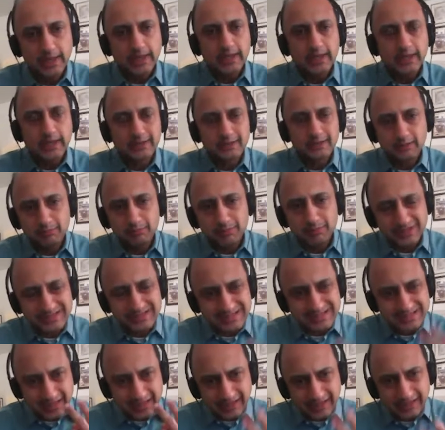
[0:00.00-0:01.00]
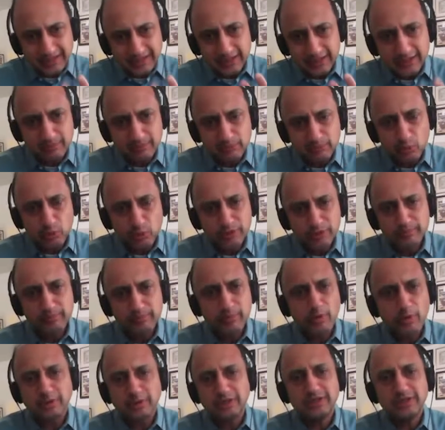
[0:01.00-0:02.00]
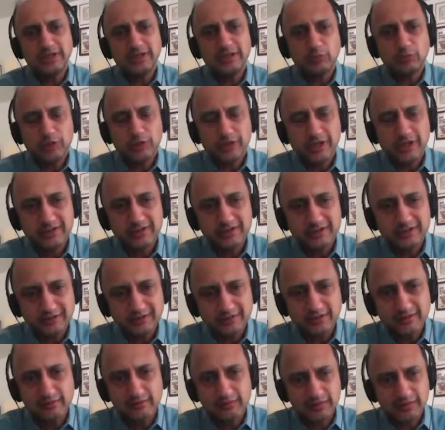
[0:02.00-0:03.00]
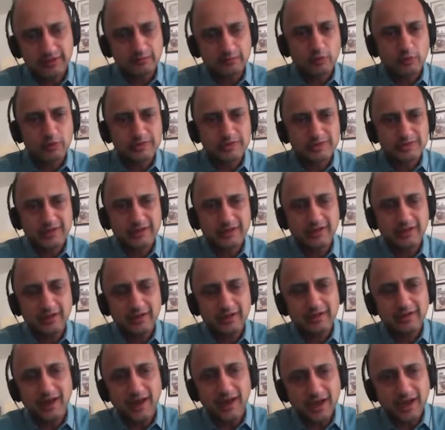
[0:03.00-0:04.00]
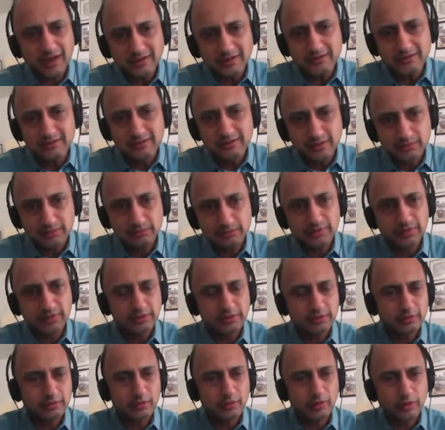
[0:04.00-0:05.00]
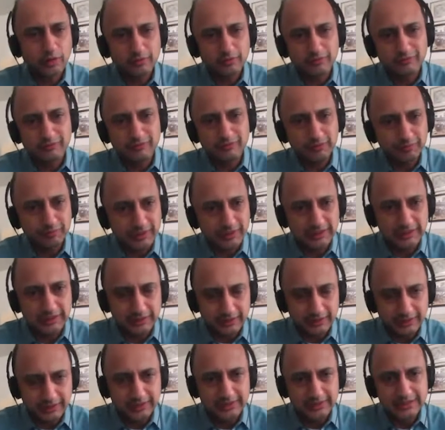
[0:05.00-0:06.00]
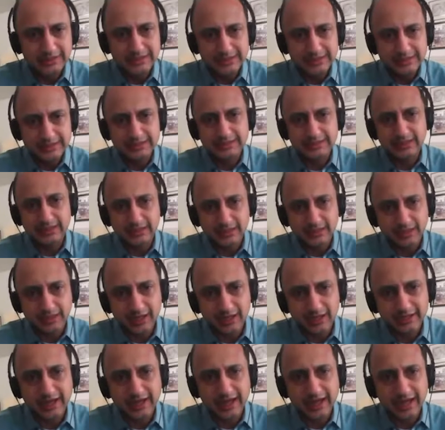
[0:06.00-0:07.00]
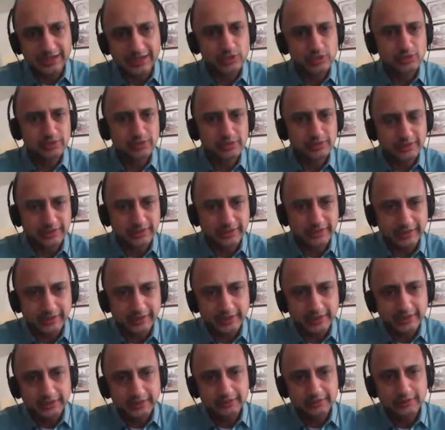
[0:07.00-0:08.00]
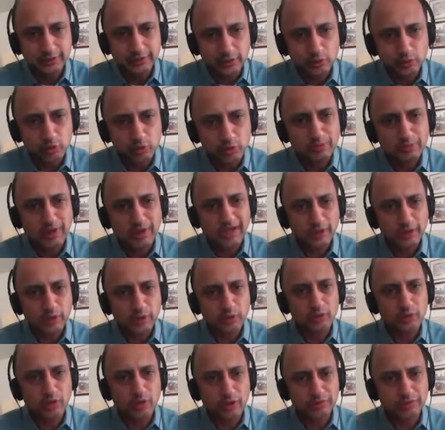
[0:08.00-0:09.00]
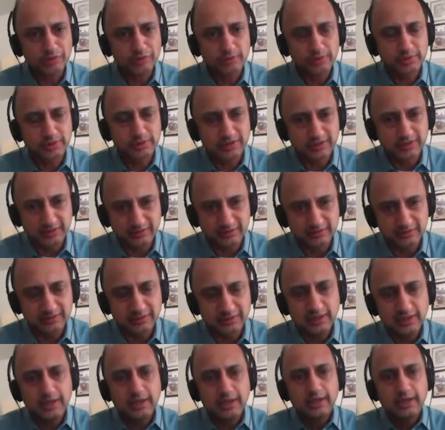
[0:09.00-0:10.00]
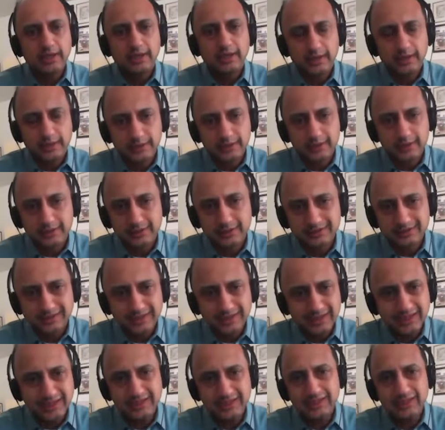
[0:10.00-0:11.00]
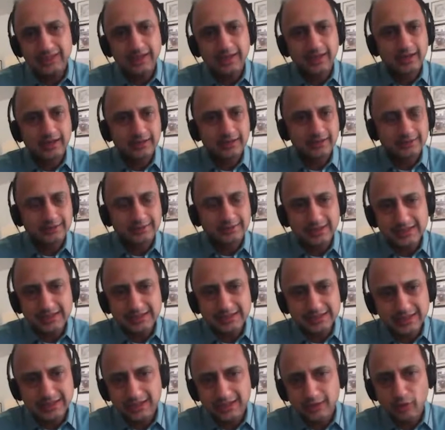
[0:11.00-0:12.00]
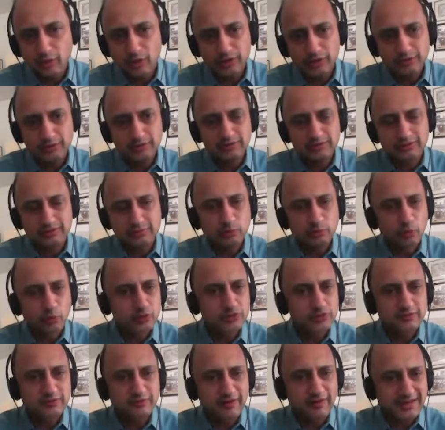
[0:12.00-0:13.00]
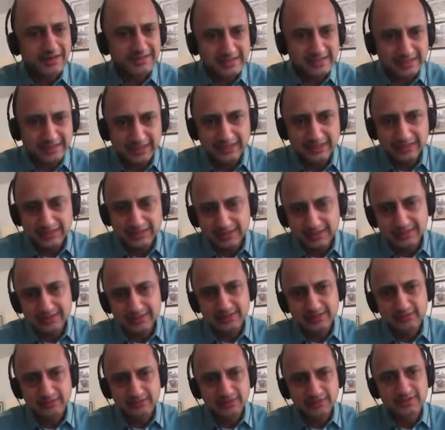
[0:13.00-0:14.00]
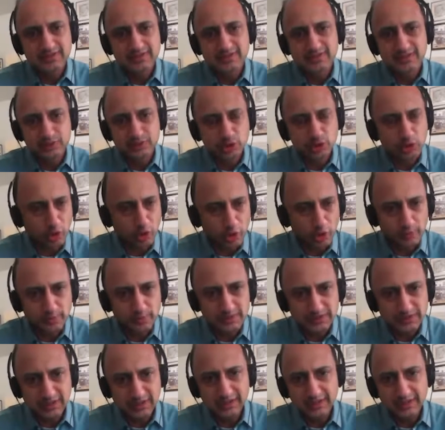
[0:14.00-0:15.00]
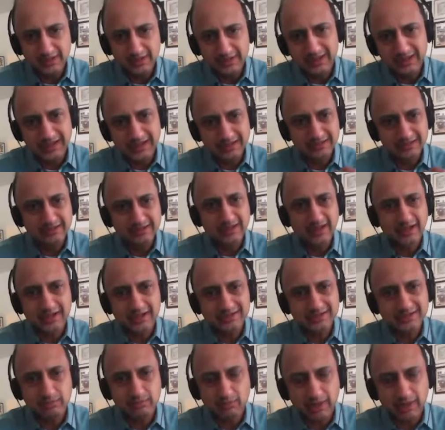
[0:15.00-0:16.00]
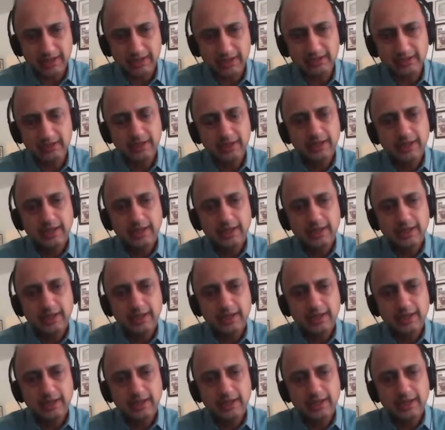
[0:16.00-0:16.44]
but second, and more importantly, what I discovered was that a large number of women in India are actually the true micro entrepreneurs. Uh, they uh, they take on the most fascinating services jobs uh, at the last mile.